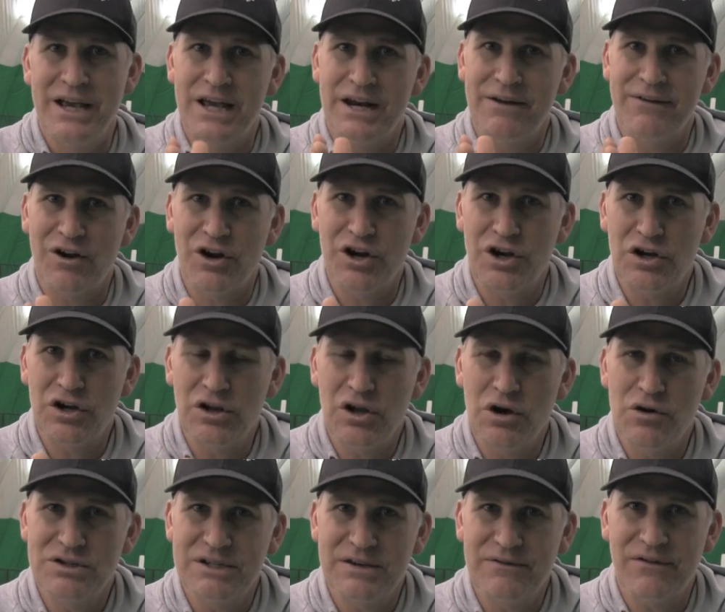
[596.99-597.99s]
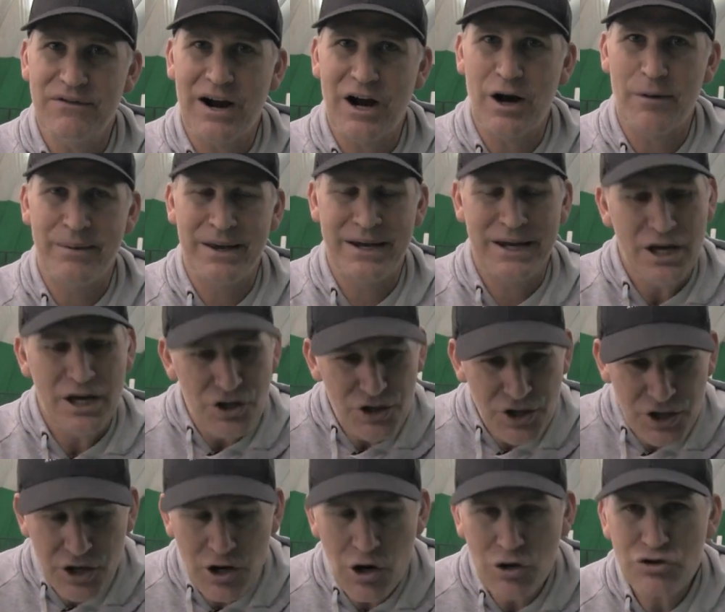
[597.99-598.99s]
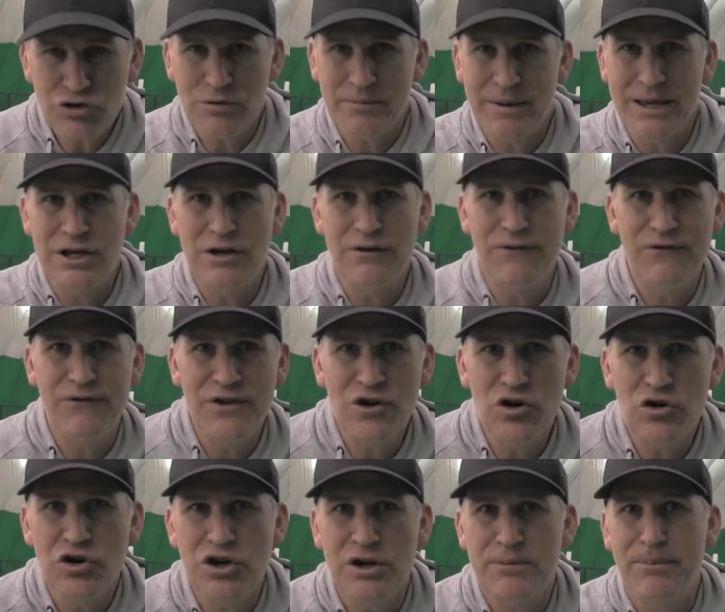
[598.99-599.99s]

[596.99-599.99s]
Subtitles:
in a very closed environment. The coach will make you feel good